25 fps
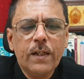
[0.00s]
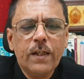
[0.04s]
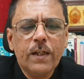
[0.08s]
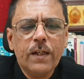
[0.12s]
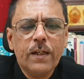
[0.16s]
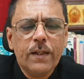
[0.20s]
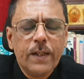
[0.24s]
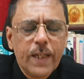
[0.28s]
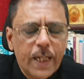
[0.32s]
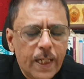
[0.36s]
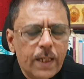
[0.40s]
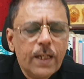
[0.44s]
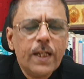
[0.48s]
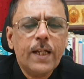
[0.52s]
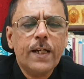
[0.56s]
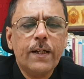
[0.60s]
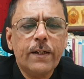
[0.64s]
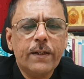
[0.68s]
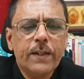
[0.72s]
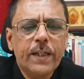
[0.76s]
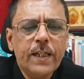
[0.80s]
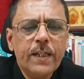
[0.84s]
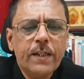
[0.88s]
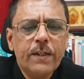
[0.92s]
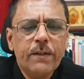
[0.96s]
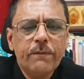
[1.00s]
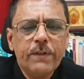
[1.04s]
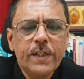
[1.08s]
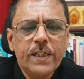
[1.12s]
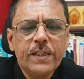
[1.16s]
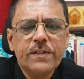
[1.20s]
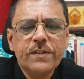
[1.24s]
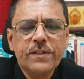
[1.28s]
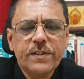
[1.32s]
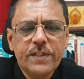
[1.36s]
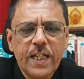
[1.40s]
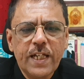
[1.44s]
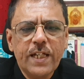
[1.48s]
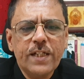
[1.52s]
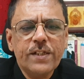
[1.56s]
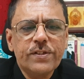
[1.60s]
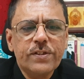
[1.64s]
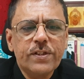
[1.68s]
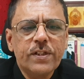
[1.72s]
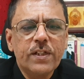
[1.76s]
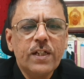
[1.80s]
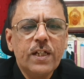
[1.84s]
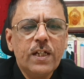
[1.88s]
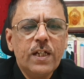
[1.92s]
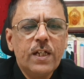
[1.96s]
regularity which
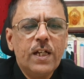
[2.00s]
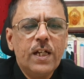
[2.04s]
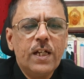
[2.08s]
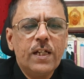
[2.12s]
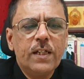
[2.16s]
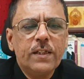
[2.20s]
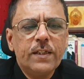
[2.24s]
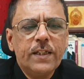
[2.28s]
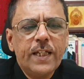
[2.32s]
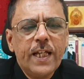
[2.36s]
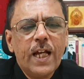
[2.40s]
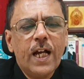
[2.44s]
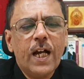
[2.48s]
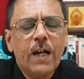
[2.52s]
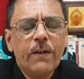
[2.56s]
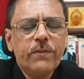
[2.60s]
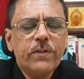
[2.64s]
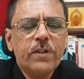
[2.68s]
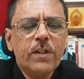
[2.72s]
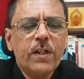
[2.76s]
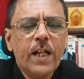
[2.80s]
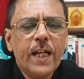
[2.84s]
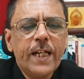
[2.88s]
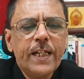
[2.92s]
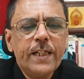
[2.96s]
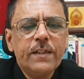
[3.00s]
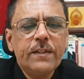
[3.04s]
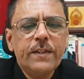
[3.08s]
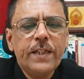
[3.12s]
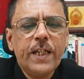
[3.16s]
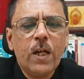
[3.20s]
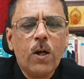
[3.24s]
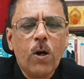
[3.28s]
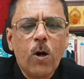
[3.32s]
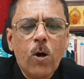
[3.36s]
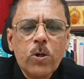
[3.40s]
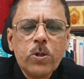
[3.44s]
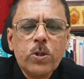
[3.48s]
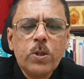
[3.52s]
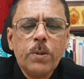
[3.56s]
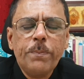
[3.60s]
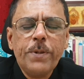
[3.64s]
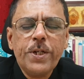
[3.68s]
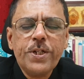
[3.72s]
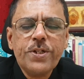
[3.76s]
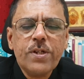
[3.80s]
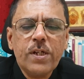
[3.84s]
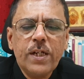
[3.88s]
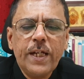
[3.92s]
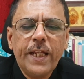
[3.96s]
says they have to write the
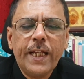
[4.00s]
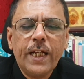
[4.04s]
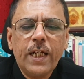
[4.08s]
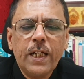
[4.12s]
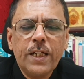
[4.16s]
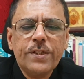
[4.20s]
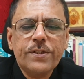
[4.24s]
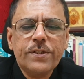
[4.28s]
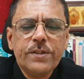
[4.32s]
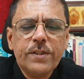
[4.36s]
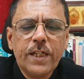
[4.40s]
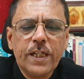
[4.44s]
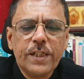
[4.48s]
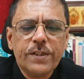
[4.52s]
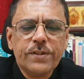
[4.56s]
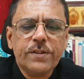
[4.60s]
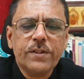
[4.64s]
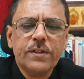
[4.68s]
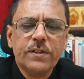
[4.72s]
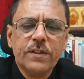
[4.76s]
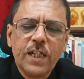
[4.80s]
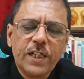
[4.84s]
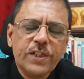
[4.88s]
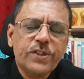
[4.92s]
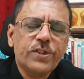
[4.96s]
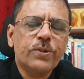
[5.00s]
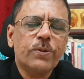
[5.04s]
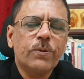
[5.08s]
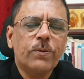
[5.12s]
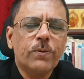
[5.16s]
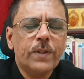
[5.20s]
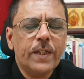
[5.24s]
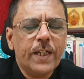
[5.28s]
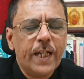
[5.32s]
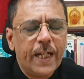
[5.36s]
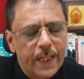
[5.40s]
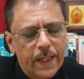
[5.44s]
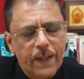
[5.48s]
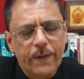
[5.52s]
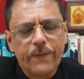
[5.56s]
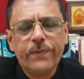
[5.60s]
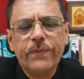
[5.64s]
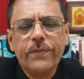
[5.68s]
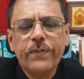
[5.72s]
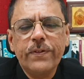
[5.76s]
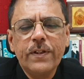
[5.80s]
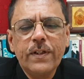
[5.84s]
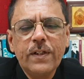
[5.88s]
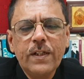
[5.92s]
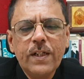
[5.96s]
Occupational English Test. That's
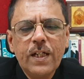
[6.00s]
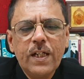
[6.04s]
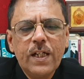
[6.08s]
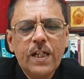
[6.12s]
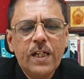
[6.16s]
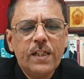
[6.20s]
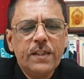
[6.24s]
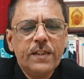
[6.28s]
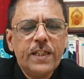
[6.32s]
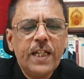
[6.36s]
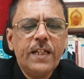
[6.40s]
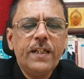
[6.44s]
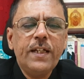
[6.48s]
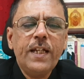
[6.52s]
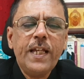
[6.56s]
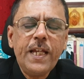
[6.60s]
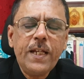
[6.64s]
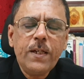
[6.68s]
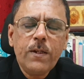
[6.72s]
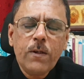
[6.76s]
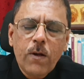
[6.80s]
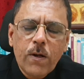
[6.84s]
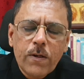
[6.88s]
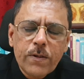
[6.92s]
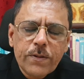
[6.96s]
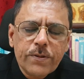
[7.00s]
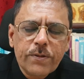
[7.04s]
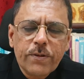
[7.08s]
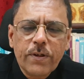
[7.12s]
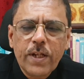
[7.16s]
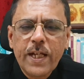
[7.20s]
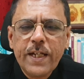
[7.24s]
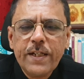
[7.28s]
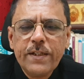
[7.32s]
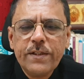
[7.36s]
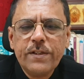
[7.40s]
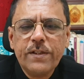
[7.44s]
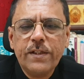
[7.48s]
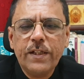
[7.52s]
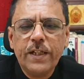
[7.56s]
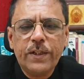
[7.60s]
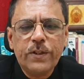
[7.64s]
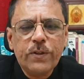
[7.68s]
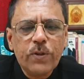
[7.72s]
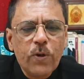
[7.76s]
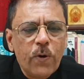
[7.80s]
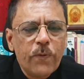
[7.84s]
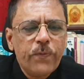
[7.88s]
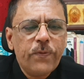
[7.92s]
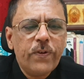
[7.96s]
enough. They need not write the
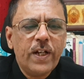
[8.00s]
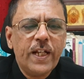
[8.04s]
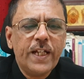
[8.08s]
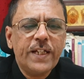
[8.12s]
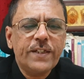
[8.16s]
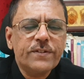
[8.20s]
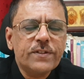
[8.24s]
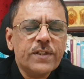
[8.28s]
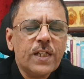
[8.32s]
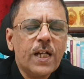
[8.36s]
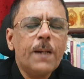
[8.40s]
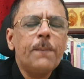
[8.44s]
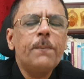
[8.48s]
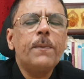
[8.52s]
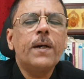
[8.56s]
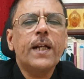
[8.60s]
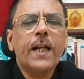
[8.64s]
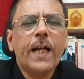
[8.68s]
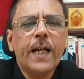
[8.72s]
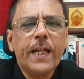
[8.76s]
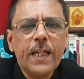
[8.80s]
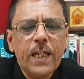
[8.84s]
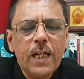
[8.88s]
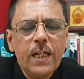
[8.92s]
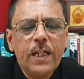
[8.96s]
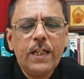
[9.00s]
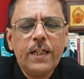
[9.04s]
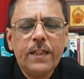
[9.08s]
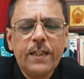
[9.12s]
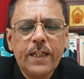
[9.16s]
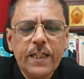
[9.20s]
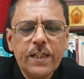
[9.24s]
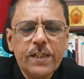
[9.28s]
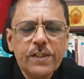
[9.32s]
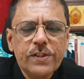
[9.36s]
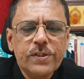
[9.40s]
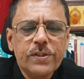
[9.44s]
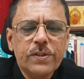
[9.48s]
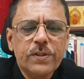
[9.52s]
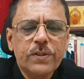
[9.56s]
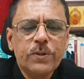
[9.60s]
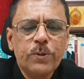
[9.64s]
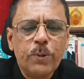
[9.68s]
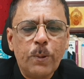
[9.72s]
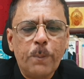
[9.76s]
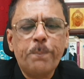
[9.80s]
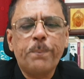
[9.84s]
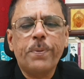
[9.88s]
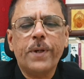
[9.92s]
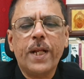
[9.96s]
TOEFL exam or IELTS
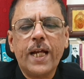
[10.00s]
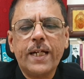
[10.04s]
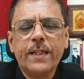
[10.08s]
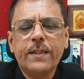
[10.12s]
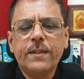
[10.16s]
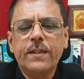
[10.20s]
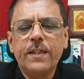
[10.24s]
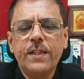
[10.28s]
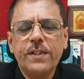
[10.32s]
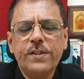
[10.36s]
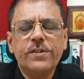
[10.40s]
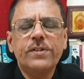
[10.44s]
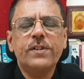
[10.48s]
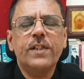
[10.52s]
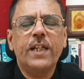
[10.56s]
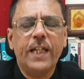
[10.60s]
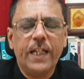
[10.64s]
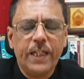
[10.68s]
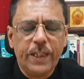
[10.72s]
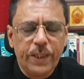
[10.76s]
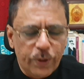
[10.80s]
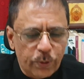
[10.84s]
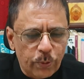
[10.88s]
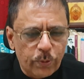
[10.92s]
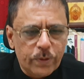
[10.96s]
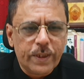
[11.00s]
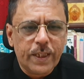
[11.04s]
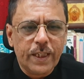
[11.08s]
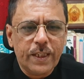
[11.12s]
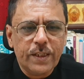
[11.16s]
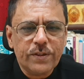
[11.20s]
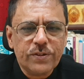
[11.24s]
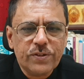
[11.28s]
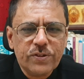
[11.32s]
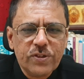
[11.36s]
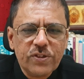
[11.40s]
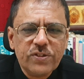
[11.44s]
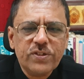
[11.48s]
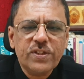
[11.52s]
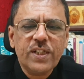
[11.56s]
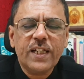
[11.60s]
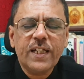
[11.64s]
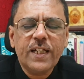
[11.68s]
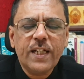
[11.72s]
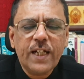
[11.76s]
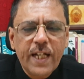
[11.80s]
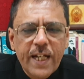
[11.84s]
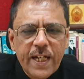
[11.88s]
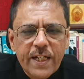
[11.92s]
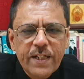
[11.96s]
to practice in UK. So it's a
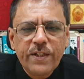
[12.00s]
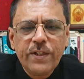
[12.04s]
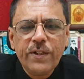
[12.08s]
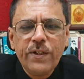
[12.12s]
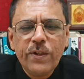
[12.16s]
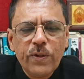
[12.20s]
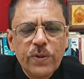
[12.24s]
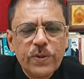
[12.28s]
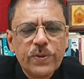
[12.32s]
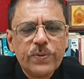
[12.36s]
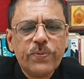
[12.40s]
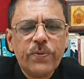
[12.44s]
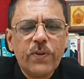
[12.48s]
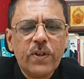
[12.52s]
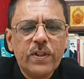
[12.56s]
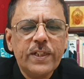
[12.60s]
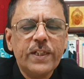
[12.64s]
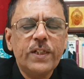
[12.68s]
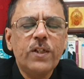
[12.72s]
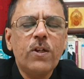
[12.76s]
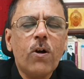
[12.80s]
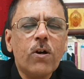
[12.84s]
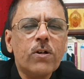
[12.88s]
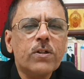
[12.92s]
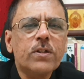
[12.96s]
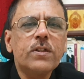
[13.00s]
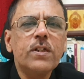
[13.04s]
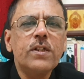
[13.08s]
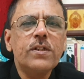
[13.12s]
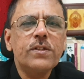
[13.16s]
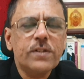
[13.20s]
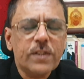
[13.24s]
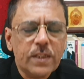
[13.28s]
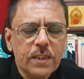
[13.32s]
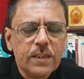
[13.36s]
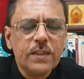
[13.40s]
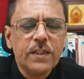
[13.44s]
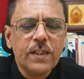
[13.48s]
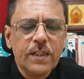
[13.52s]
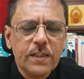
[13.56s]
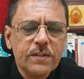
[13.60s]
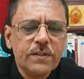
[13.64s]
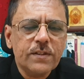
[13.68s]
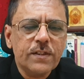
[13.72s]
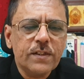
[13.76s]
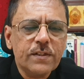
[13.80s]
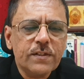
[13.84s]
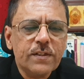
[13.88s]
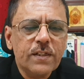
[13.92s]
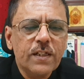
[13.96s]
great news for the doctors and
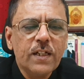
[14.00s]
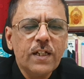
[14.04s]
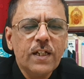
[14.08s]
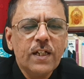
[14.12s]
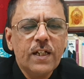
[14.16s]
nurses.